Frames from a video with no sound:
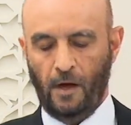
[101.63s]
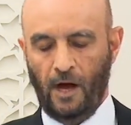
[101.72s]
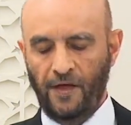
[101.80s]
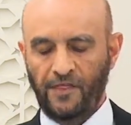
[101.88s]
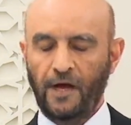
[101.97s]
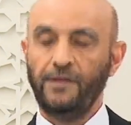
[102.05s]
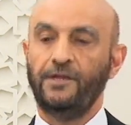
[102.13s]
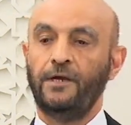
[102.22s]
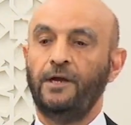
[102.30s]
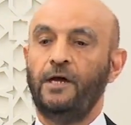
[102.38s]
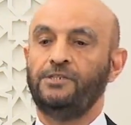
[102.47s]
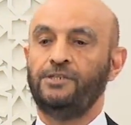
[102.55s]
At the
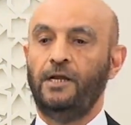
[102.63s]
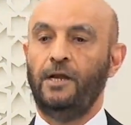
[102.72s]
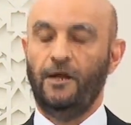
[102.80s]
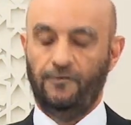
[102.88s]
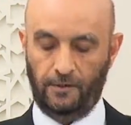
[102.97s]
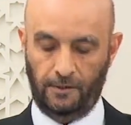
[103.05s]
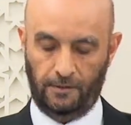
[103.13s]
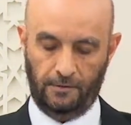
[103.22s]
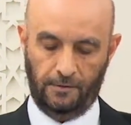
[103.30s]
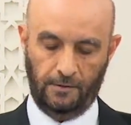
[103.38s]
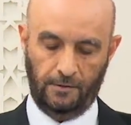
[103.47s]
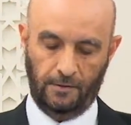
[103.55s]
international level,
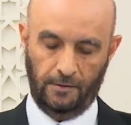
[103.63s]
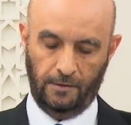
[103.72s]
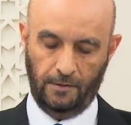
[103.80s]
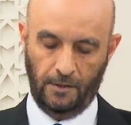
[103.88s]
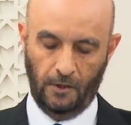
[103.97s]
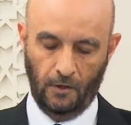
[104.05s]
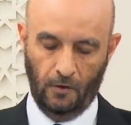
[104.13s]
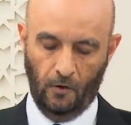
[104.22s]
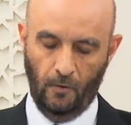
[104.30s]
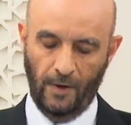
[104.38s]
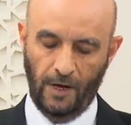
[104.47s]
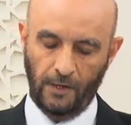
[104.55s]

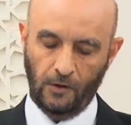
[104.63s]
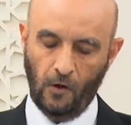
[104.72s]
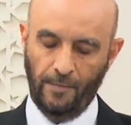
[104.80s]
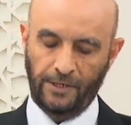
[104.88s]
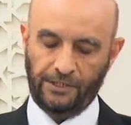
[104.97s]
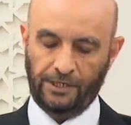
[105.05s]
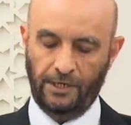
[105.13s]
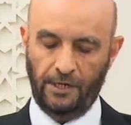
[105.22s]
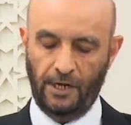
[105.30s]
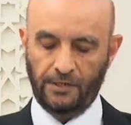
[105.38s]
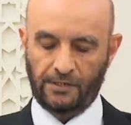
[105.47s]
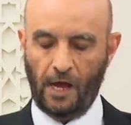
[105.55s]
Oman Commission
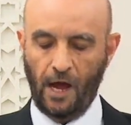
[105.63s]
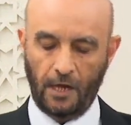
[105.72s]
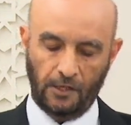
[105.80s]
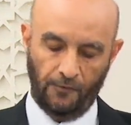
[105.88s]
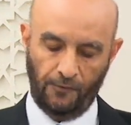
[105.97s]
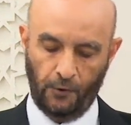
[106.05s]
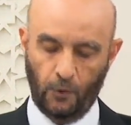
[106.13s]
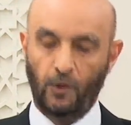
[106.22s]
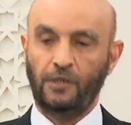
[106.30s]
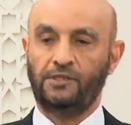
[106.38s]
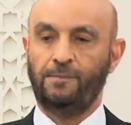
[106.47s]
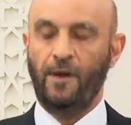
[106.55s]
is active through
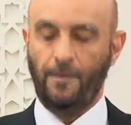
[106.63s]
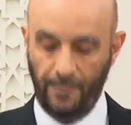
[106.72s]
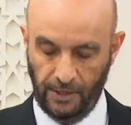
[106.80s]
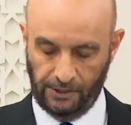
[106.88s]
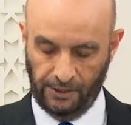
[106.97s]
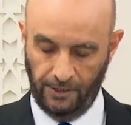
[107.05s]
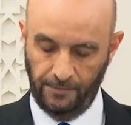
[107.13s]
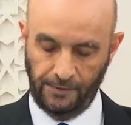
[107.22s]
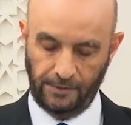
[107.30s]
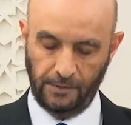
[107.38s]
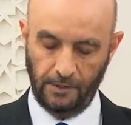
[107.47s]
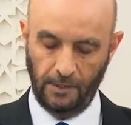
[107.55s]
its
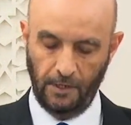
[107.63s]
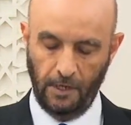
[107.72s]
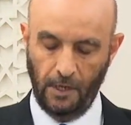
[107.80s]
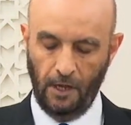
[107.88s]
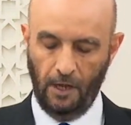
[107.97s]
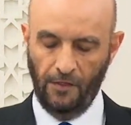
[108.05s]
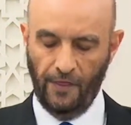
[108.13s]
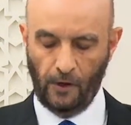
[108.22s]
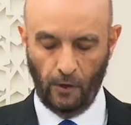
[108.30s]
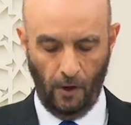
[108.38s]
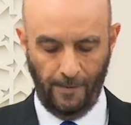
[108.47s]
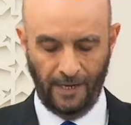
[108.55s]
memberships in the
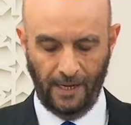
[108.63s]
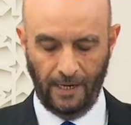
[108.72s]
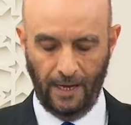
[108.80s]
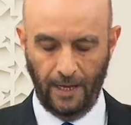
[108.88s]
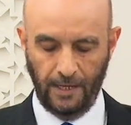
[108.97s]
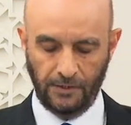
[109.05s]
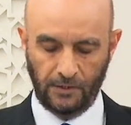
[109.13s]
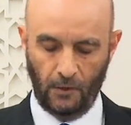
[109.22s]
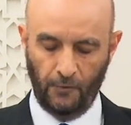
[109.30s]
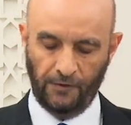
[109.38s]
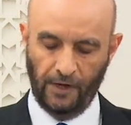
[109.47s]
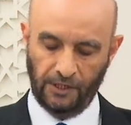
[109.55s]
Global Alliance
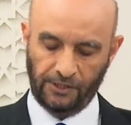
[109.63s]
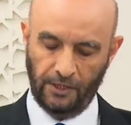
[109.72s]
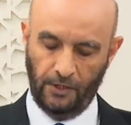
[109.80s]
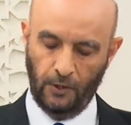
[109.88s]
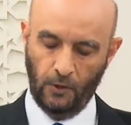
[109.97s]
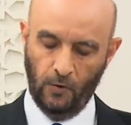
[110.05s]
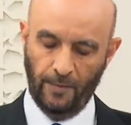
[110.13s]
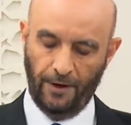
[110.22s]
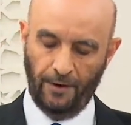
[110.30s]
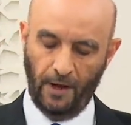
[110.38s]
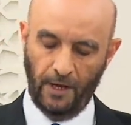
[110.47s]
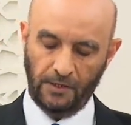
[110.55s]
of National Human
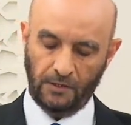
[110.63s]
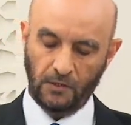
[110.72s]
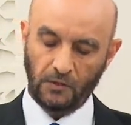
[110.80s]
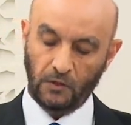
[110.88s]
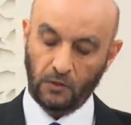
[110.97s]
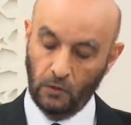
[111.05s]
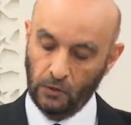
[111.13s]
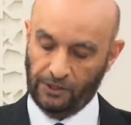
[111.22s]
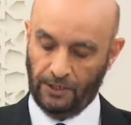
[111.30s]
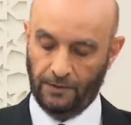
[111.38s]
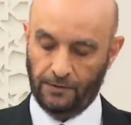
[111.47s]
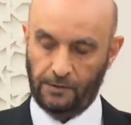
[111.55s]
Rights
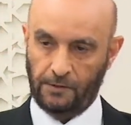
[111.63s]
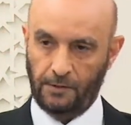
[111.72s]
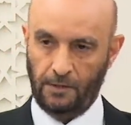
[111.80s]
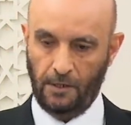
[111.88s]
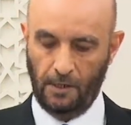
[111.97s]
Institutions,